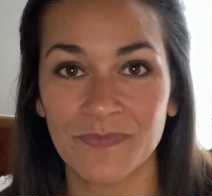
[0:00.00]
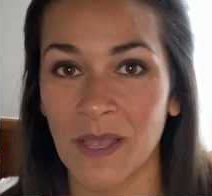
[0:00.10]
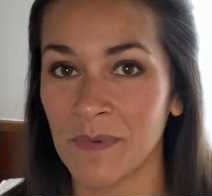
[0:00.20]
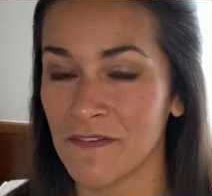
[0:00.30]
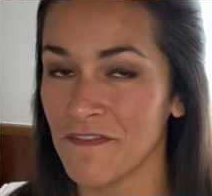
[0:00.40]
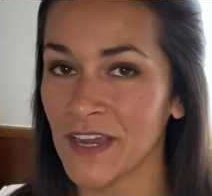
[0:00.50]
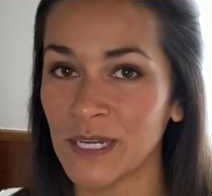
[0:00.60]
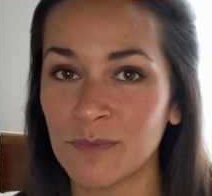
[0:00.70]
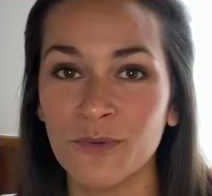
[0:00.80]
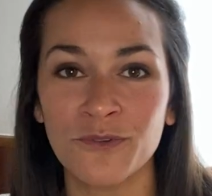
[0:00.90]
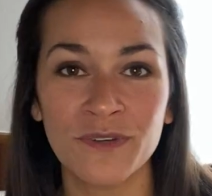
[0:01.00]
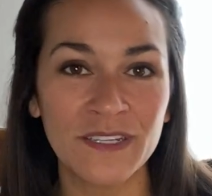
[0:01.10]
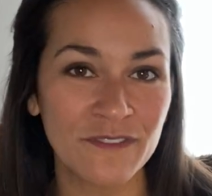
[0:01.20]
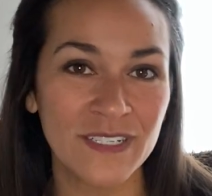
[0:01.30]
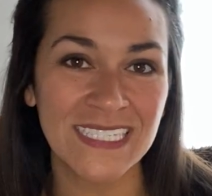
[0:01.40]
I'm going to very
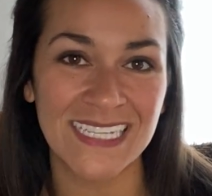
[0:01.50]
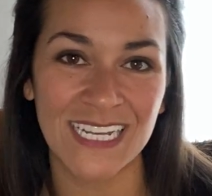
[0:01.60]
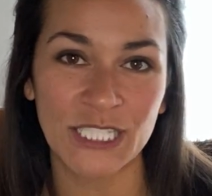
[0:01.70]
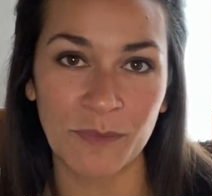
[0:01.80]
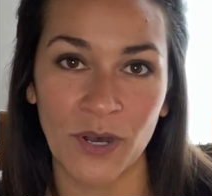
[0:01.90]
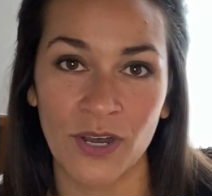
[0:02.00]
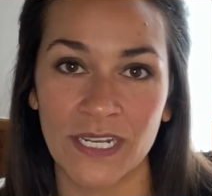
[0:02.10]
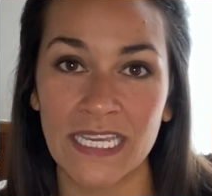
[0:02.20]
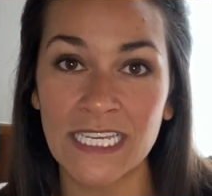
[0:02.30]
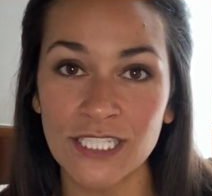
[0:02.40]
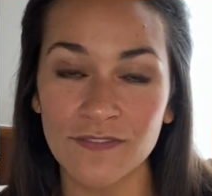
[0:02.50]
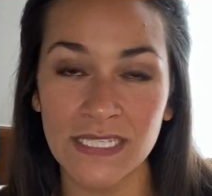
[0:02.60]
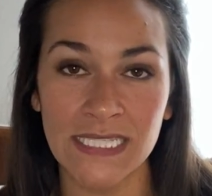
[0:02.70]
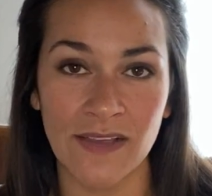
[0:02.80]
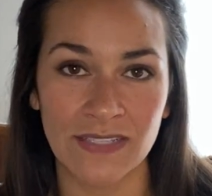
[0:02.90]
briefly touch upon each of
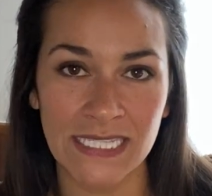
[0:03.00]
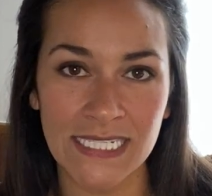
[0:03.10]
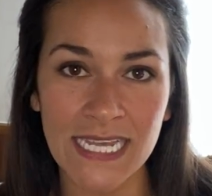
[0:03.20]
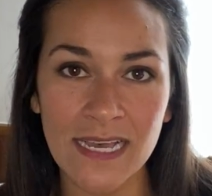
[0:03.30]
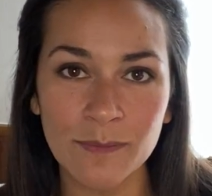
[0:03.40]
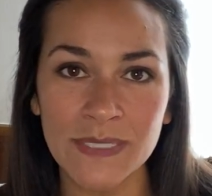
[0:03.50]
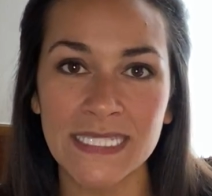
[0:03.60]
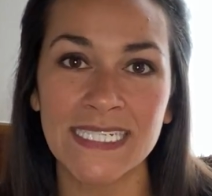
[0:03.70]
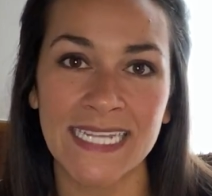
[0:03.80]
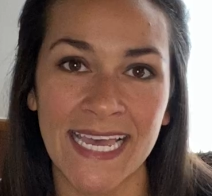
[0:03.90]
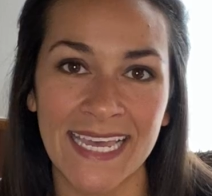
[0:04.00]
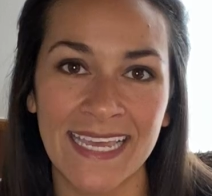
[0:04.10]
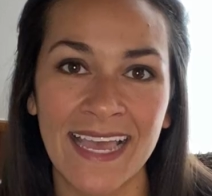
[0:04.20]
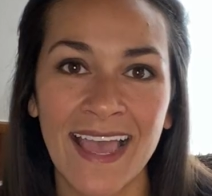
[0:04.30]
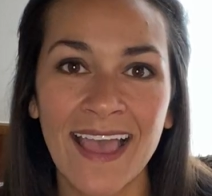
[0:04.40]
the 7 steps
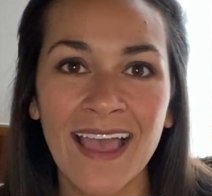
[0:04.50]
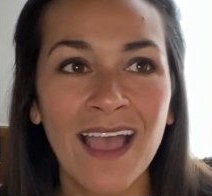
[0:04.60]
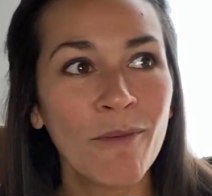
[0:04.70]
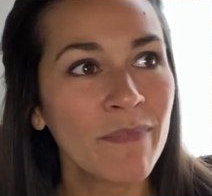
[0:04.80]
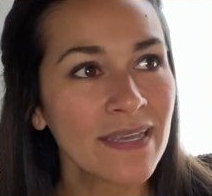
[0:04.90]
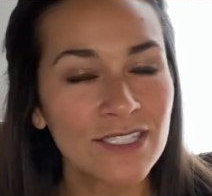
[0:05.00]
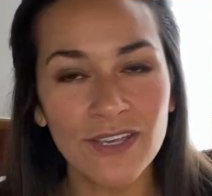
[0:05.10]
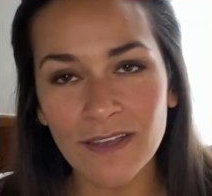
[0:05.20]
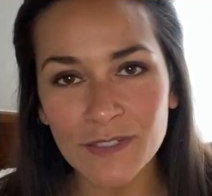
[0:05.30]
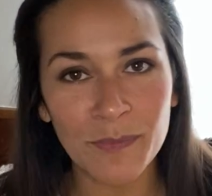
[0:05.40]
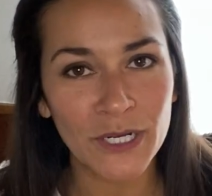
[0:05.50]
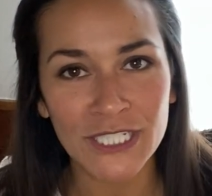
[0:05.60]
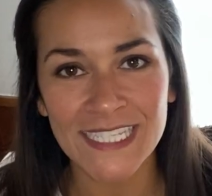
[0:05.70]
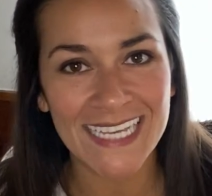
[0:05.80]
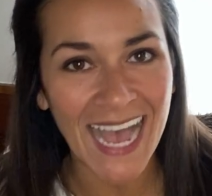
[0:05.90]
today because you have to
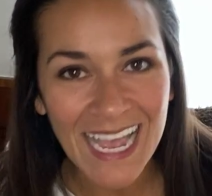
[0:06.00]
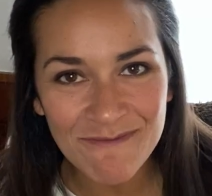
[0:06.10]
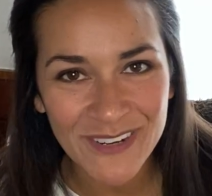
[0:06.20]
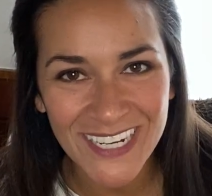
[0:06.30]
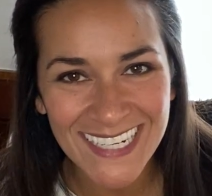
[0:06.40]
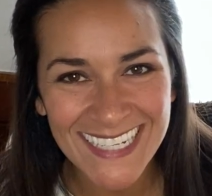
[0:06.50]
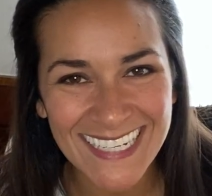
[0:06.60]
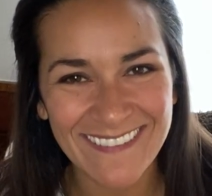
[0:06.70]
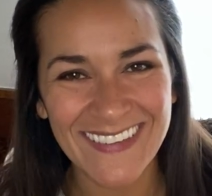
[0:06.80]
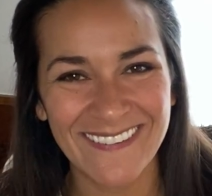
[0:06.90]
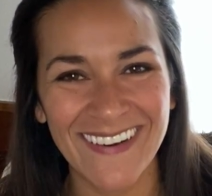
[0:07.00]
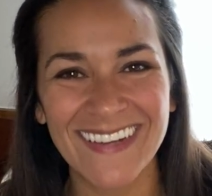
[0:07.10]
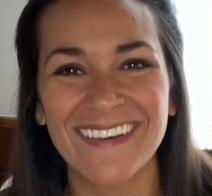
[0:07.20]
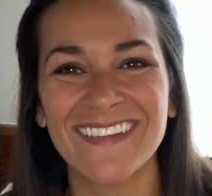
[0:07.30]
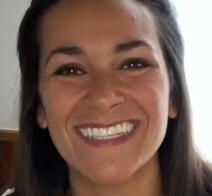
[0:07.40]
purchase the guidebook if you
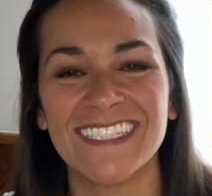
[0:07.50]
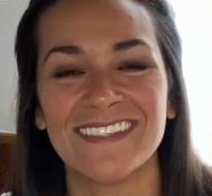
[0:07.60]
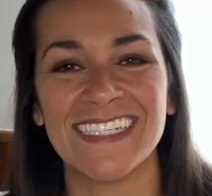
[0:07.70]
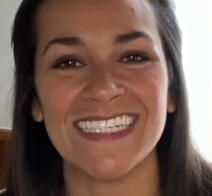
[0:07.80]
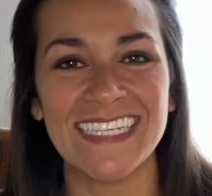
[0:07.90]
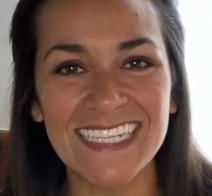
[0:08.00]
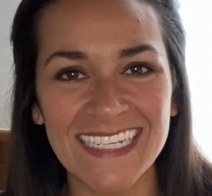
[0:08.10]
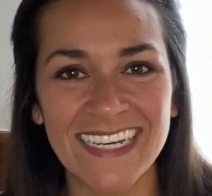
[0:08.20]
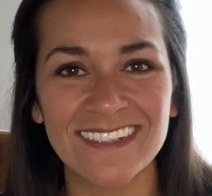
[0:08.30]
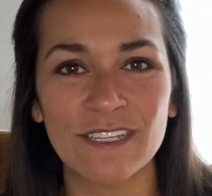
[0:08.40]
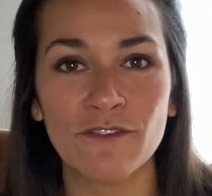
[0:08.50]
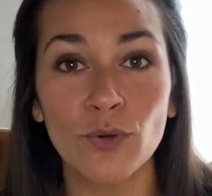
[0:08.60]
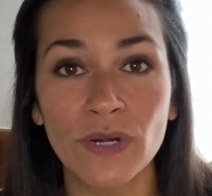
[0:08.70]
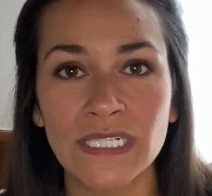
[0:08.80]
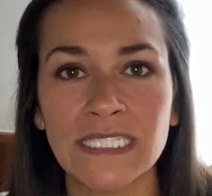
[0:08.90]
want all the juicy details, of
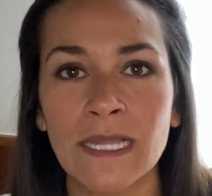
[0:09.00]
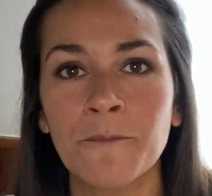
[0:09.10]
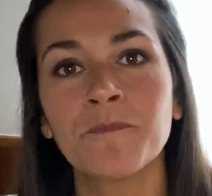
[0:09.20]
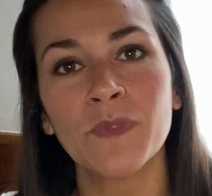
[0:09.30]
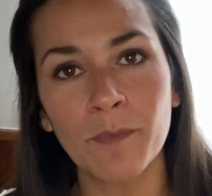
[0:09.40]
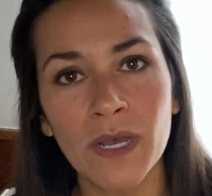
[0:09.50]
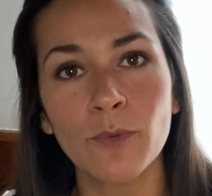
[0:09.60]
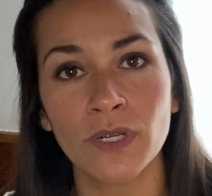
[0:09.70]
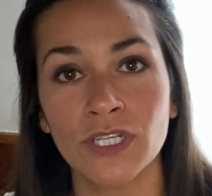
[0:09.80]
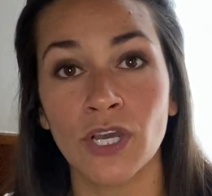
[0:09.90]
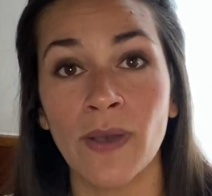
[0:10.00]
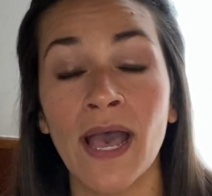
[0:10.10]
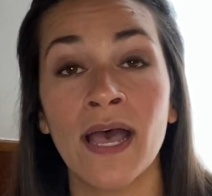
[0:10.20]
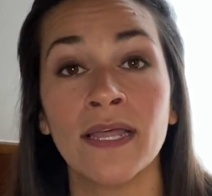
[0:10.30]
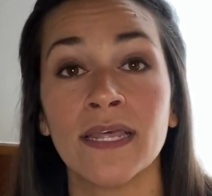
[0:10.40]
course, but we're going to go
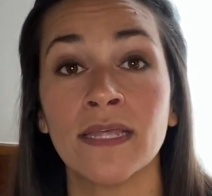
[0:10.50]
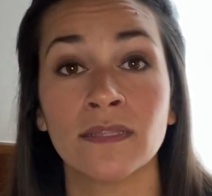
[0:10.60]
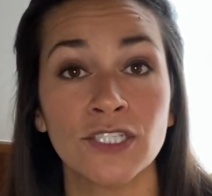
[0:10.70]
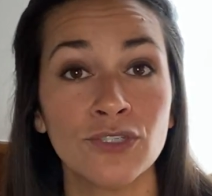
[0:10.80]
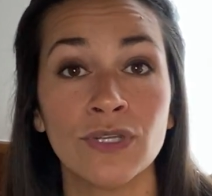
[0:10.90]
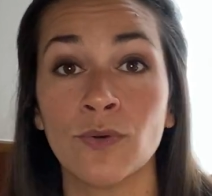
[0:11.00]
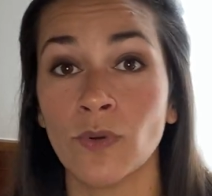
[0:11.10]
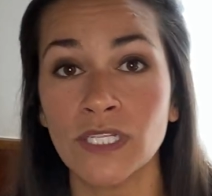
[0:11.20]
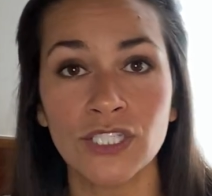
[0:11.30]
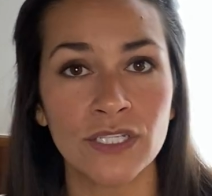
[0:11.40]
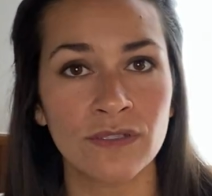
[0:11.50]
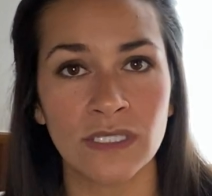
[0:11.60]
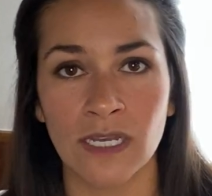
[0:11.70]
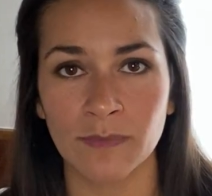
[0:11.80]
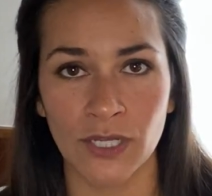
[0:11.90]
ahead and let you know what each of those
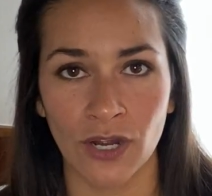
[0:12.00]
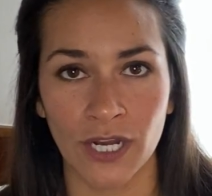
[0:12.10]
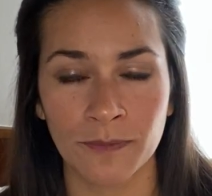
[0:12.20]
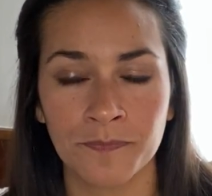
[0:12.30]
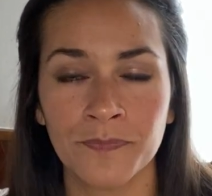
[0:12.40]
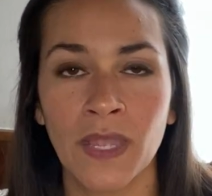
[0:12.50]
steps are